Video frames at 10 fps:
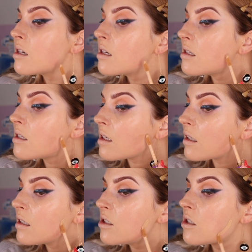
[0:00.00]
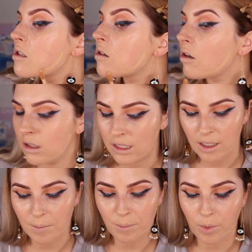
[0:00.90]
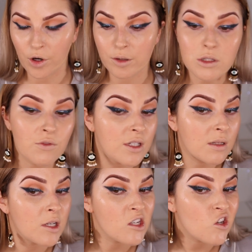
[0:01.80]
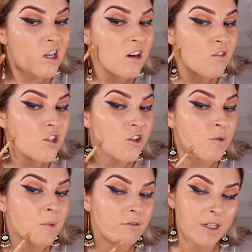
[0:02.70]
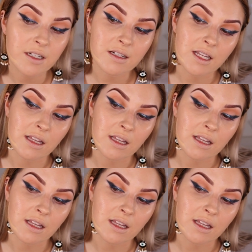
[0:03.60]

concealer just on the bottoms for some extra coverage over my redness.